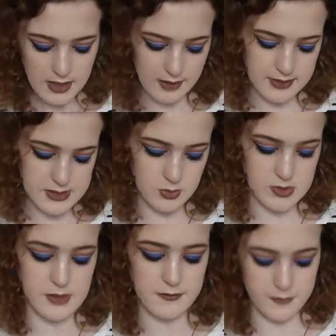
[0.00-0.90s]
And this
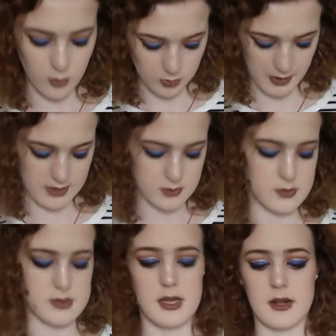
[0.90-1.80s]
was
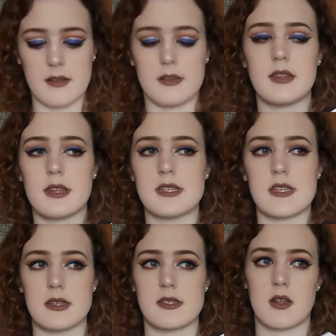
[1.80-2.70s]
£4, and I think they
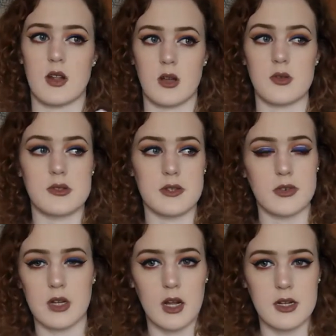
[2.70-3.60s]
did this in loads of
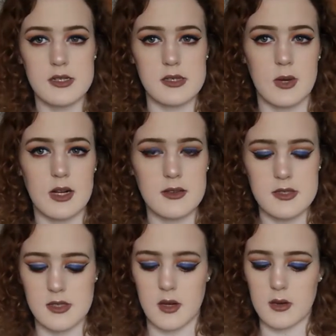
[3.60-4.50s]
different colours as well,
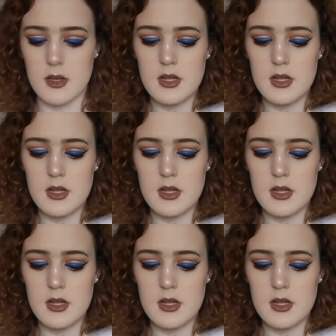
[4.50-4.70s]
so